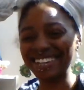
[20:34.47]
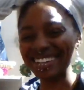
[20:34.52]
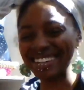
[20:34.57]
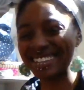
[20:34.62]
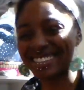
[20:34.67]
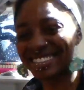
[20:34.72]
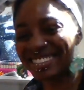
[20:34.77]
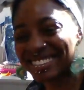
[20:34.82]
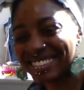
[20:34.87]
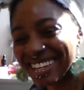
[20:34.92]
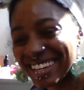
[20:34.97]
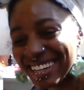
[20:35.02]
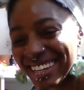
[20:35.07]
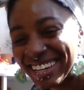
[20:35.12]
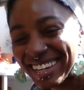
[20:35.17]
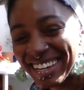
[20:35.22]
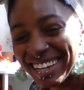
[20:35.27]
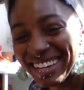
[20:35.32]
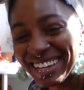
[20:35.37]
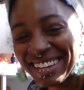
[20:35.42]
You said
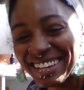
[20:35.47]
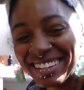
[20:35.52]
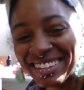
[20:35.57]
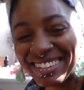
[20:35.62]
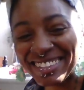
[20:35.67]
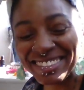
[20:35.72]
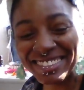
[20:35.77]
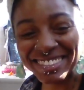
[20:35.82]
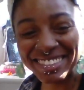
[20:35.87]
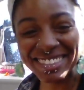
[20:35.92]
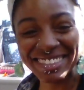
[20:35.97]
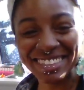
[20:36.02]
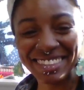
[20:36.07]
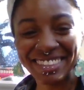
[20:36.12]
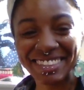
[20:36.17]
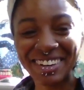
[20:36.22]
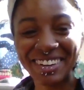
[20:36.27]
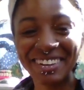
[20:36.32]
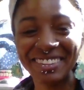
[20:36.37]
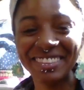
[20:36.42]
you can see
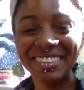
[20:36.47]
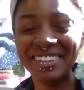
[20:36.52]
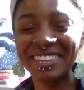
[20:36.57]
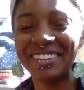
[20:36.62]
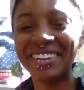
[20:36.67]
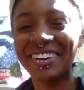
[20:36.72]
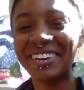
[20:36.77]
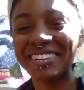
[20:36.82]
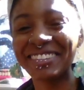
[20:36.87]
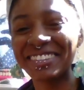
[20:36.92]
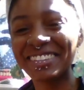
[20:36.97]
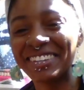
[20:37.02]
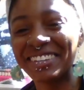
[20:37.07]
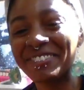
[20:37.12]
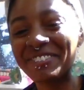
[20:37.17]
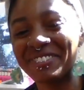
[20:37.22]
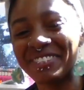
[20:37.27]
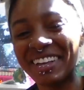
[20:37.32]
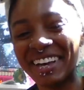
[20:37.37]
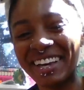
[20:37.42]
the yarn
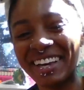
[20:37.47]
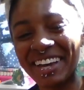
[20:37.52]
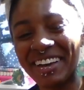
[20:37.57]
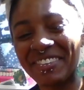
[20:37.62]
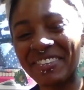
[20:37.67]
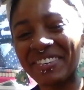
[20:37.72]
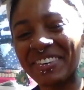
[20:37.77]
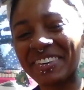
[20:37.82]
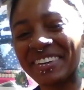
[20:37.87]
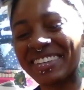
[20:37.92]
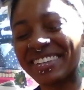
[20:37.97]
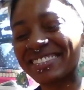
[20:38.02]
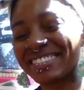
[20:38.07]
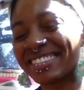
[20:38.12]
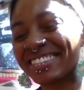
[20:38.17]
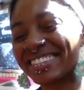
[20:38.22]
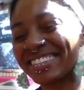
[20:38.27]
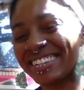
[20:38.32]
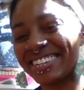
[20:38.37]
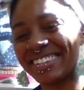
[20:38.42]
lint flying everywhere. That's
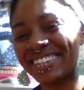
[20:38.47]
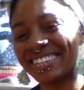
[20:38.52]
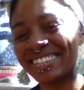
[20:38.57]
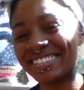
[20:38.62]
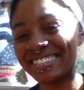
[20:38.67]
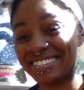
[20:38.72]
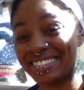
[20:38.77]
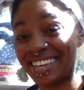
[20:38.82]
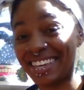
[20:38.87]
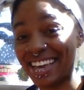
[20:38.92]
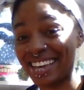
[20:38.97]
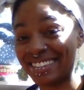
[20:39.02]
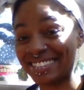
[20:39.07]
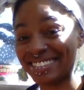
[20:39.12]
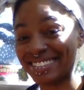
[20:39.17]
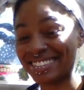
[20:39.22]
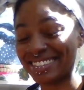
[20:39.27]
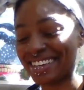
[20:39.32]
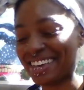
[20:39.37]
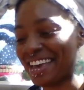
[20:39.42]
hilarious.
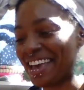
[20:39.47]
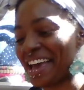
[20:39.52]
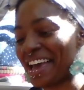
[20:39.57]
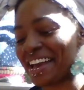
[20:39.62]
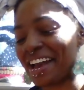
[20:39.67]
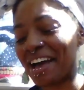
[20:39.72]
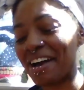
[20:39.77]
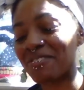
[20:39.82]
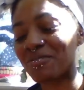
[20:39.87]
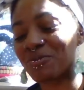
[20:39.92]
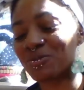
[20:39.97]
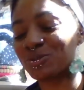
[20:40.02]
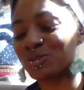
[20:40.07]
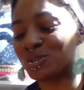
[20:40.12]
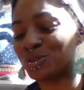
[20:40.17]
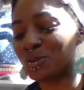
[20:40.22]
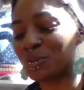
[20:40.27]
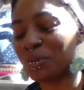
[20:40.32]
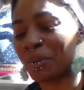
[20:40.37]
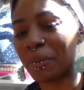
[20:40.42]
Yes. And I have
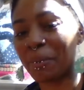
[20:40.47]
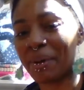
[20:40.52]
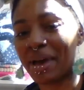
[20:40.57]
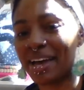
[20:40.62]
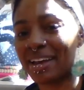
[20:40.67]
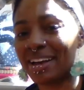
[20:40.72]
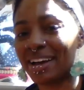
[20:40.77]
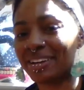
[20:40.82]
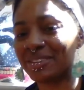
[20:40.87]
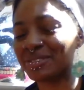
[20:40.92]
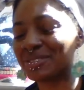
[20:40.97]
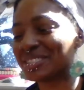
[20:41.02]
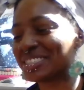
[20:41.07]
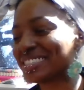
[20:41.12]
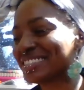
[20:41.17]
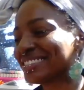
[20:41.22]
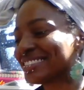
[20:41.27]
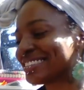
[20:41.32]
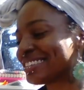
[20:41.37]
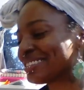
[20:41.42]
super bad
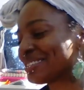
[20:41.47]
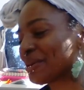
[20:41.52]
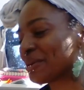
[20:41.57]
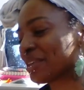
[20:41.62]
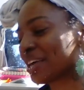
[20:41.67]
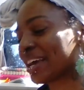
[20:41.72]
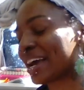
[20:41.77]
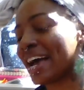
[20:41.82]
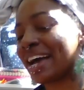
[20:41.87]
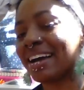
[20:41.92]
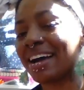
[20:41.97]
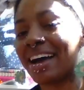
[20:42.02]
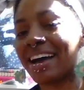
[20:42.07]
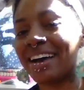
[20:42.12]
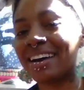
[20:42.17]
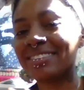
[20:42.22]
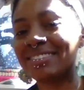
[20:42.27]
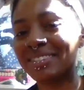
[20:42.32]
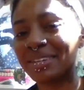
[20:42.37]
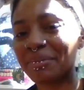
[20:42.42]
allergies. So, like,
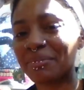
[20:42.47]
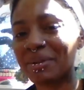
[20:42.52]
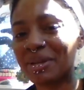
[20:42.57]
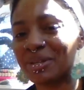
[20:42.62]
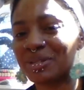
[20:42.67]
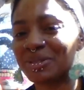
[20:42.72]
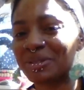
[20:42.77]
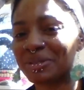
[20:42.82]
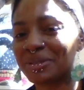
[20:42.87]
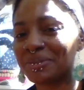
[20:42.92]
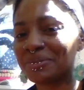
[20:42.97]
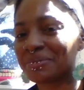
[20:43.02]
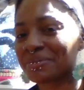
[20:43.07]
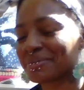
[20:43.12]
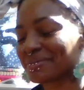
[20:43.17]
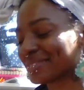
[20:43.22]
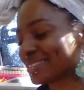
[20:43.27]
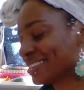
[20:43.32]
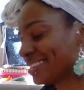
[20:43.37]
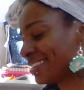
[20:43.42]
I took Benadryl.
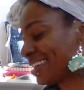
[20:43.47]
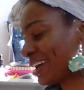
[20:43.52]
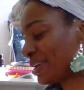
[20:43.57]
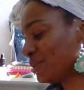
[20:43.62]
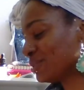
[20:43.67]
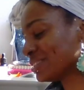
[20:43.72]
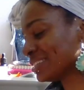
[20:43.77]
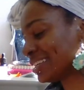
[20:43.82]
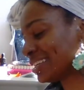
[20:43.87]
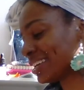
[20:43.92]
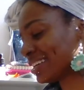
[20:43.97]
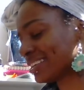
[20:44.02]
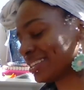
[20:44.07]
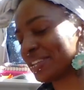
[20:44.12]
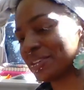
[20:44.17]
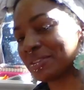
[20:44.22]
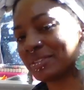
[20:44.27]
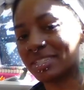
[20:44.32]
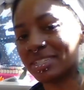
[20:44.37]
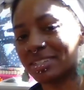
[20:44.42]
I usually take
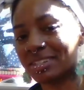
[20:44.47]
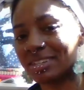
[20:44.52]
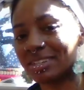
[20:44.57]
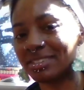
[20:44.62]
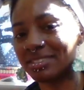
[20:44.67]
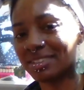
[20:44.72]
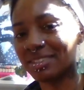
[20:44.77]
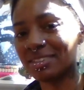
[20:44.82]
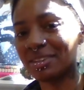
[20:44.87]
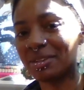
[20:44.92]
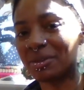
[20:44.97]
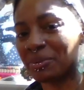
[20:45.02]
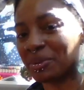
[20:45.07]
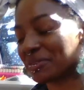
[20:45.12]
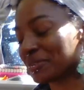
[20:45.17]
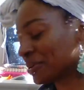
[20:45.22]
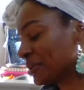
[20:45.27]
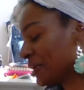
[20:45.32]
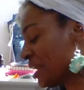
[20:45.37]
Claritin because, you know, whatever.